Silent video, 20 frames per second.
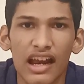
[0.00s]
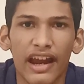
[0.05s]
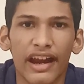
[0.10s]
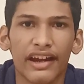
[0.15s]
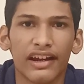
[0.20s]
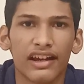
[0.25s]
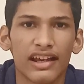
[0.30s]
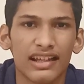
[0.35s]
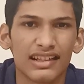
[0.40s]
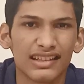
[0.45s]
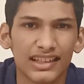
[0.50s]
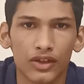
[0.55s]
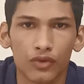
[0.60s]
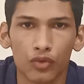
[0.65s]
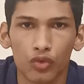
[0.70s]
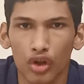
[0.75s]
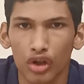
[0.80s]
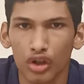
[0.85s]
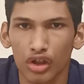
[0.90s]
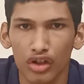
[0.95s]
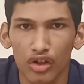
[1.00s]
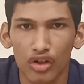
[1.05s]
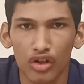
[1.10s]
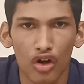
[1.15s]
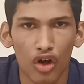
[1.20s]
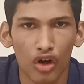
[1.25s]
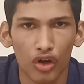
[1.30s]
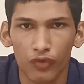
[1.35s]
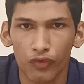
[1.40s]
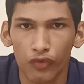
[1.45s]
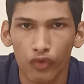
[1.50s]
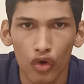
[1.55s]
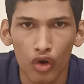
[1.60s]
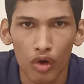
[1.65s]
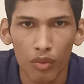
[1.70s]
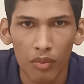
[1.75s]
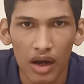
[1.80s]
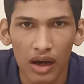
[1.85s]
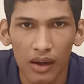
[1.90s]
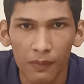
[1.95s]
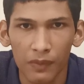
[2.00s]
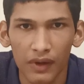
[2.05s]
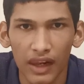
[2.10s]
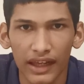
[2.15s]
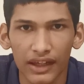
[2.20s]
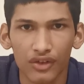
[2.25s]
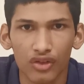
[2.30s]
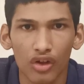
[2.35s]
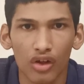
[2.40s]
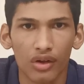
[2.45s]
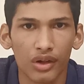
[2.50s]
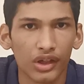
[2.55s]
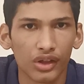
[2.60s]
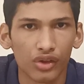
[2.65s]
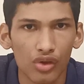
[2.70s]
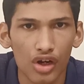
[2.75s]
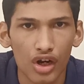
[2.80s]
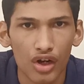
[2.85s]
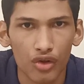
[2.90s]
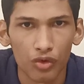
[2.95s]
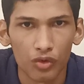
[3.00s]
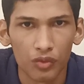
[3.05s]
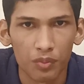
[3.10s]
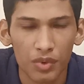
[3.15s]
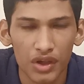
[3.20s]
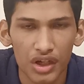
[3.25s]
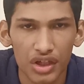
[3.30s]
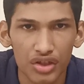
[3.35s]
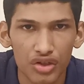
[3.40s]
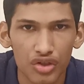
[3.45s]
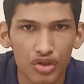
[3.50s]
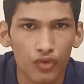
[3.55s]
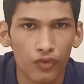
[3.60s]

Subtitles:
and hence it would not foam up like your regular toothpaste.